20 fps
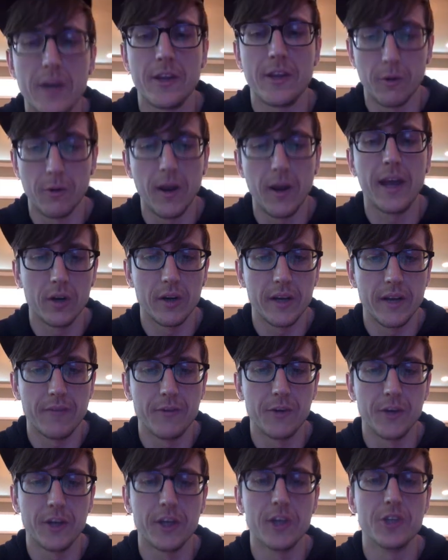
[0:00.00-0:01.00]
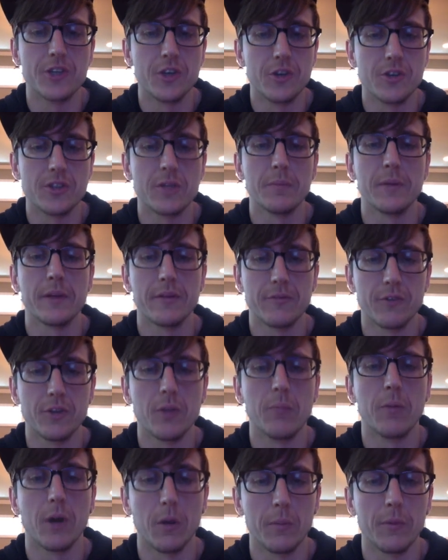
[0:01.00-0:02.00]
You're right. If you're going to show something for
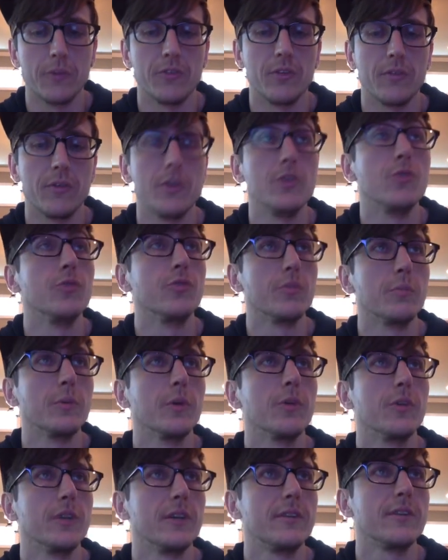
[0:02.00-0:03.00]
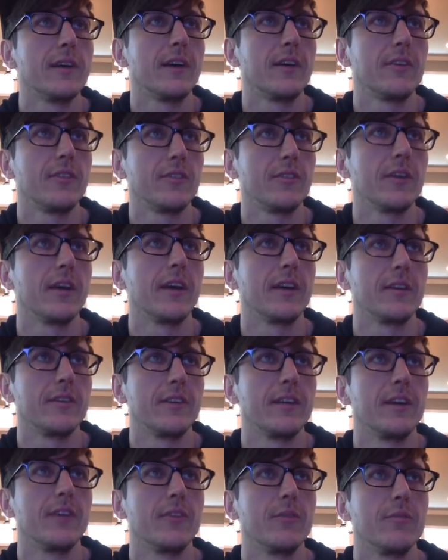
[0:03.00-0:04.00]
the purpose of a usability test, like to
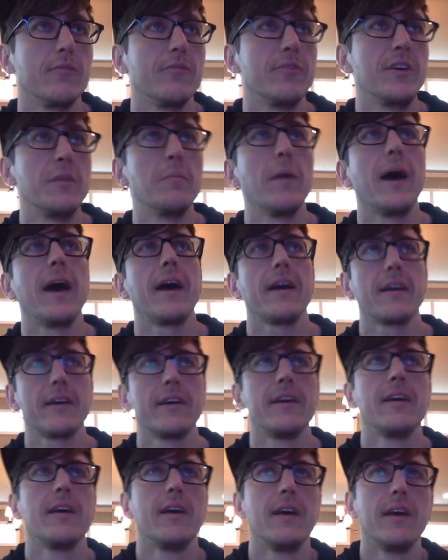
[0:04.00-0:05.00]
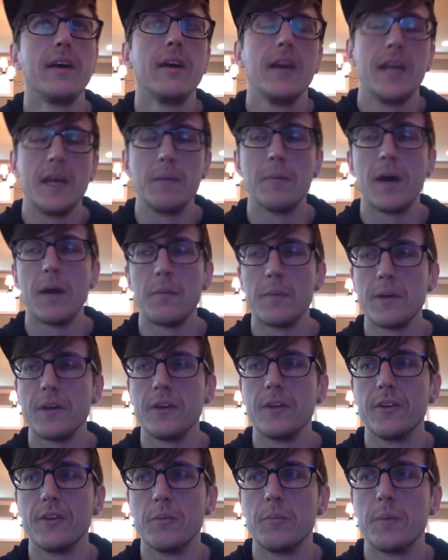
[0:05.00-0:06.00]
get some feedback, it might be
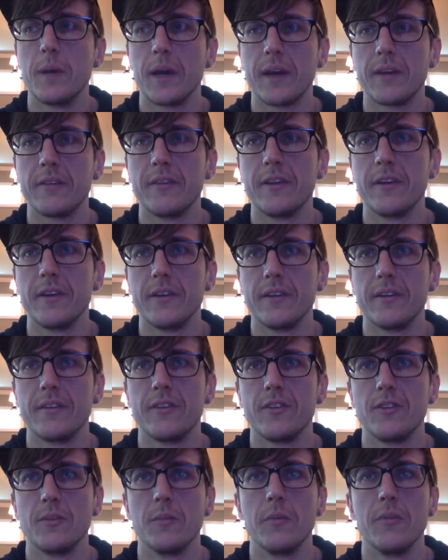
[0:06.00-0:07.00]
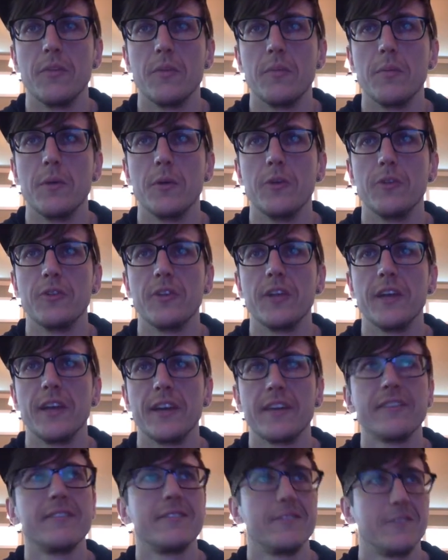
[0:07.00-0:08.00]
good to pick some of the most
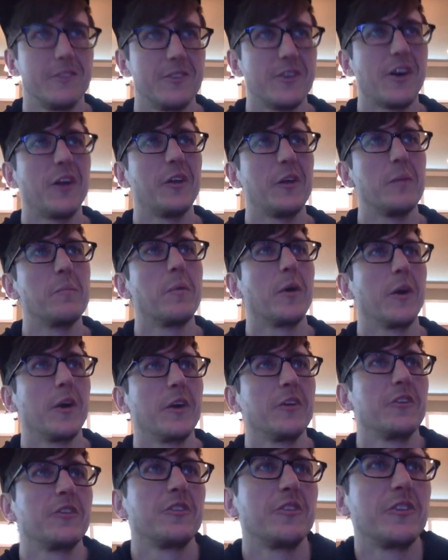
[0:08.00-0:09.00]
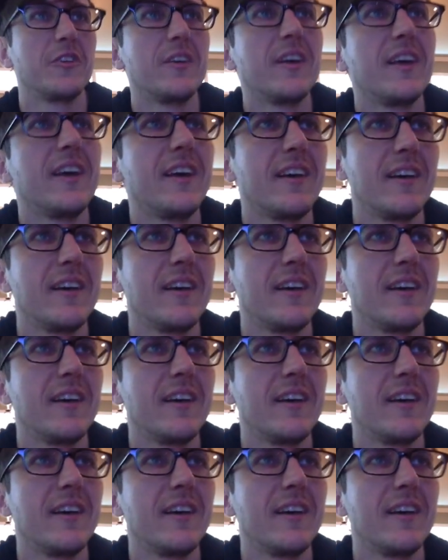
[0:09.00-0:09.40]
like solid parts. Yeah.